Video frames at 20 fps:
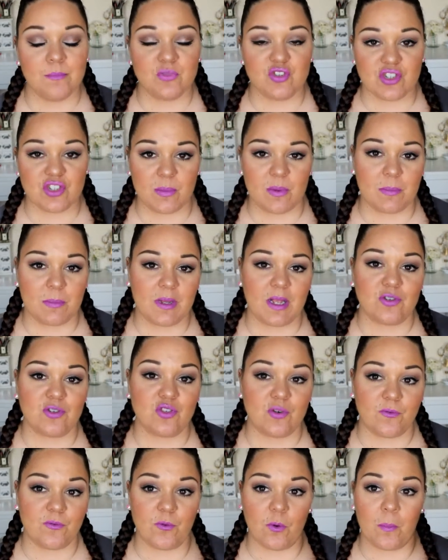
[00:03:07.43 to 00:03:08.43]
shimmer
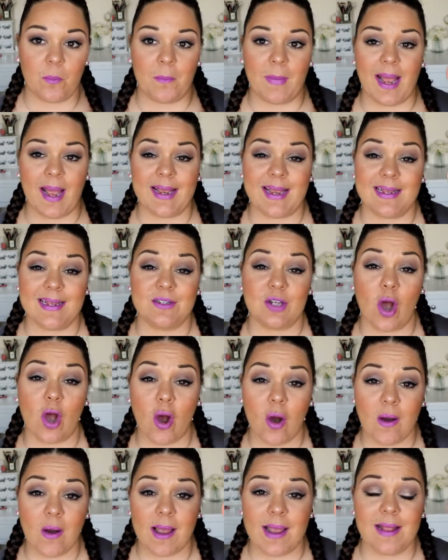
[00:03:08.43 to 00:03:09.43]
blush from MAC, and
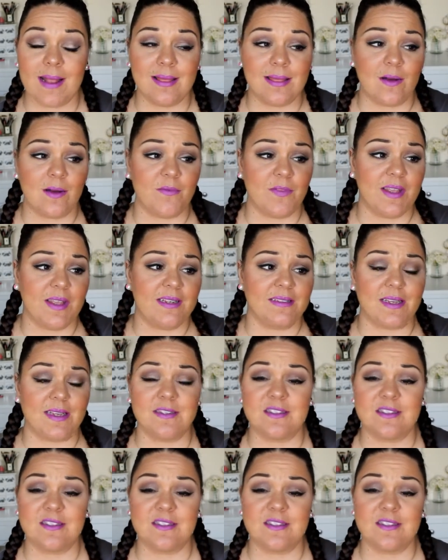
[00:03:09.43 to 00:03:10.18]
I love these,